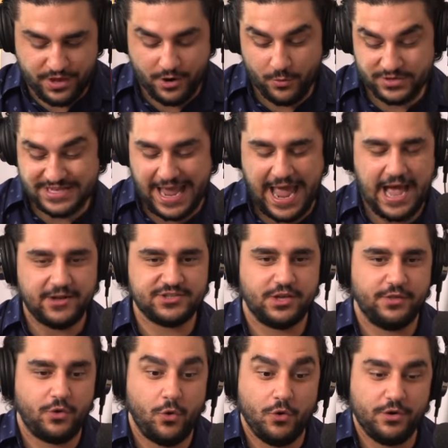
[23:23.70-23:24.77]
there was a house
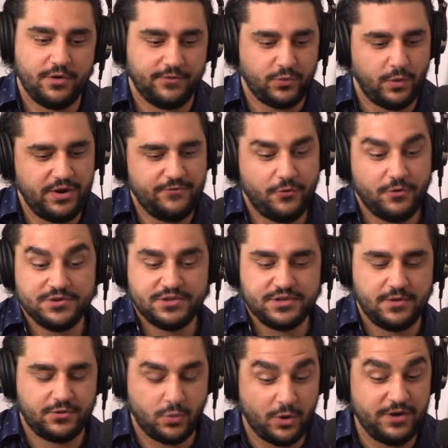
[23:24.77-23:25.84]
on the corner of 24th
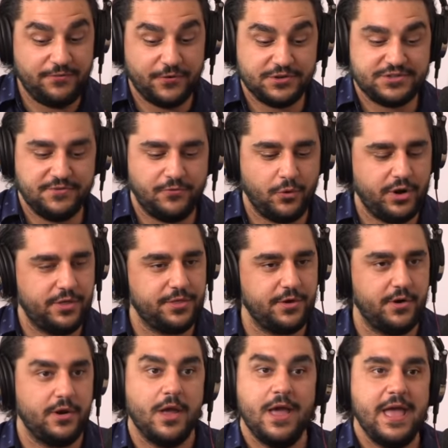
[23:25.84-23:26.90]
21st and
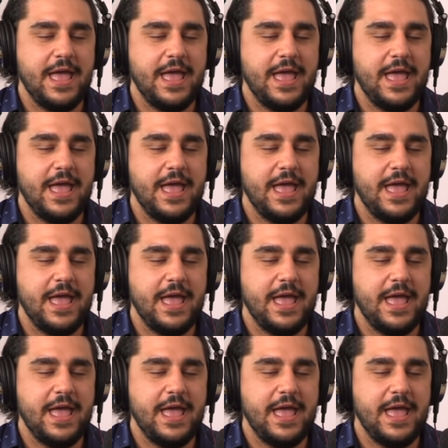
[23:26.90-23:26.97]
43rd.